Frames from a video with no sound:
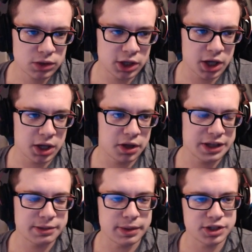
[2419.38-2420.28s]
yeah,
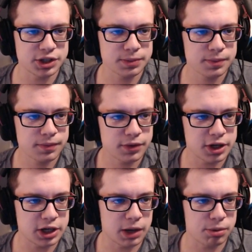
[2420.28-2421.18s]
that's amazing,
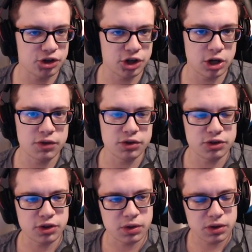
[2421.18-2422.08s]
and I appreciate all of you.
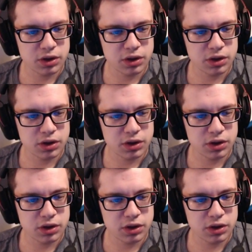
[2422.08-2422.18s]
So